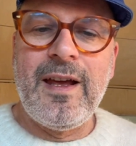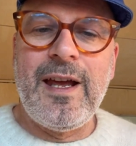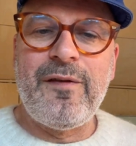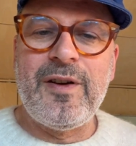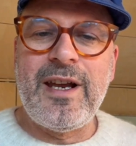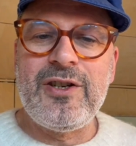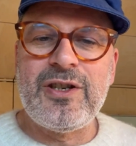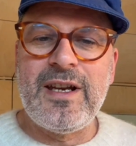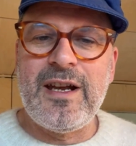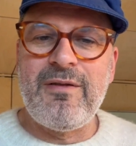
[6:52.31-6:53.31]
an
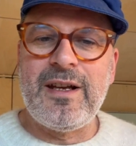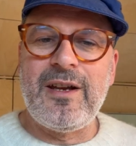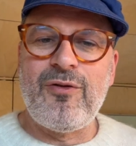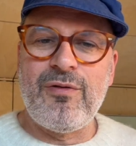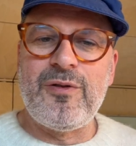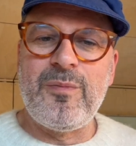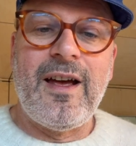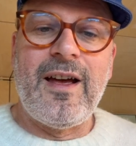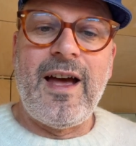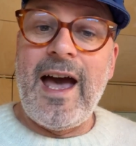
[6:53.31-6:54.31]
engineering group
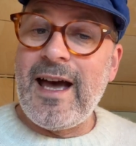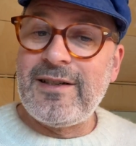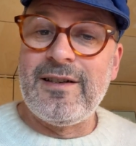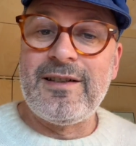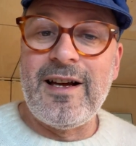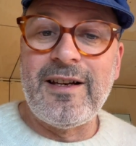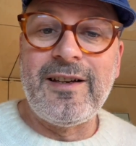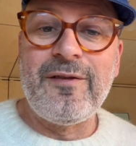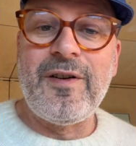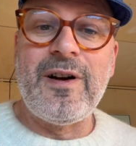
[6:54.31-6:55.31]
hadn't
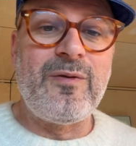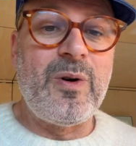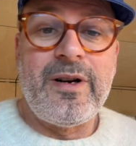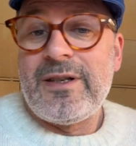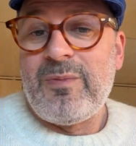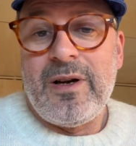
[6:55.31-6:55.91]
done 5 whys.